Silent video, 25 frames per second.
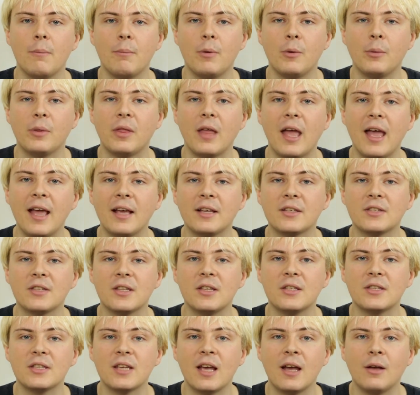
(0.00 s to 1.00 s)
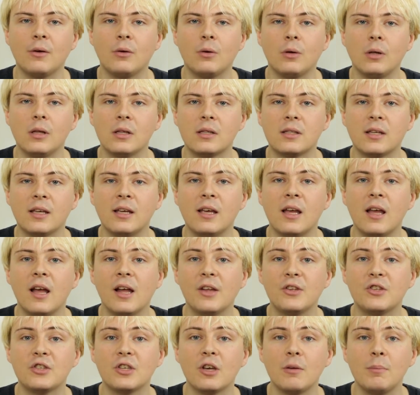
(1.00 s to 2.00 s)
But with excellent sound quality
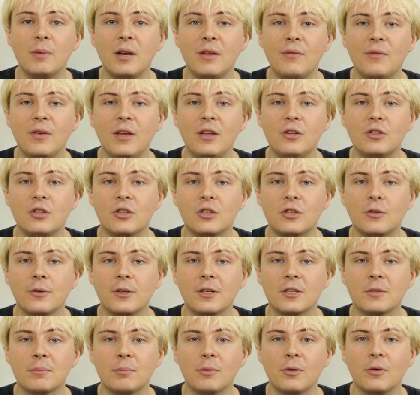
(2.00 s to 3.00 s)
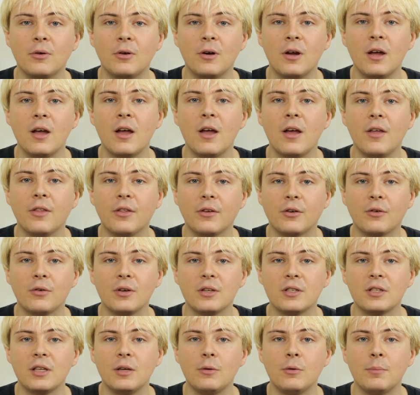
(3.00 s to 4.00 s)
and so many features to explore, the
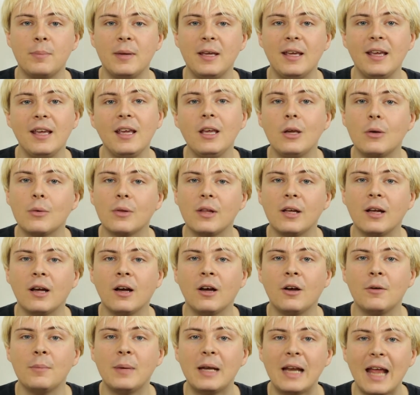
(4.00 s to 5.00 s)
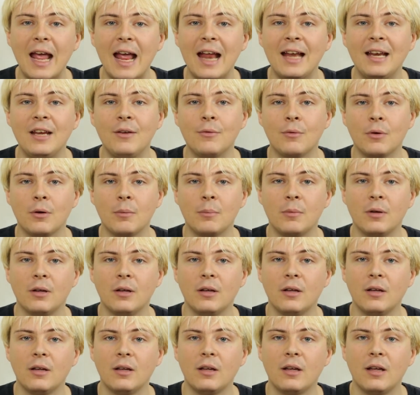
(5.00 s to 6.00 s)
Christie would be equally at home in any room.
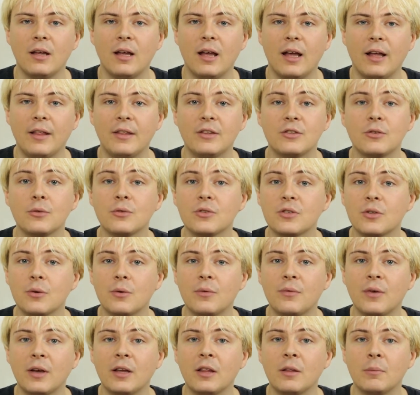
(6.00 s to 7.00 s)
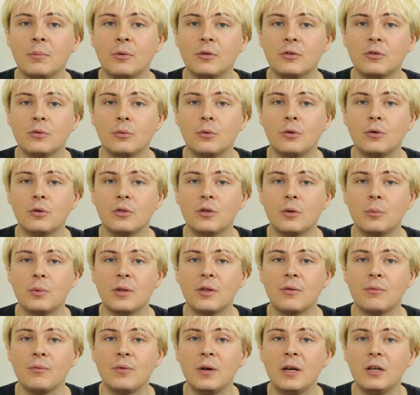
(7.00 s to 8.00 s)
And it's also available to order with
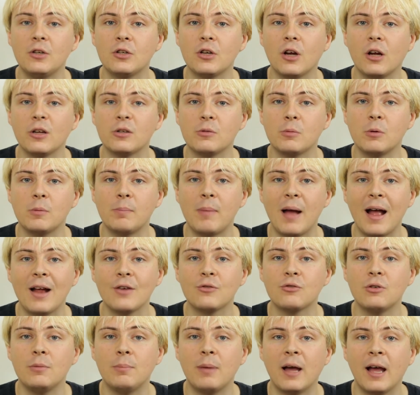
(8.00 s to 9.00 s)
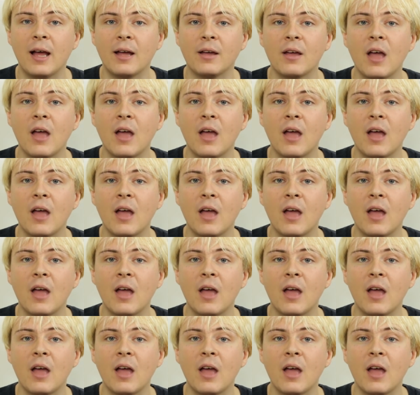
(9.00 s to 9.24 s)
a rechargeable battery pack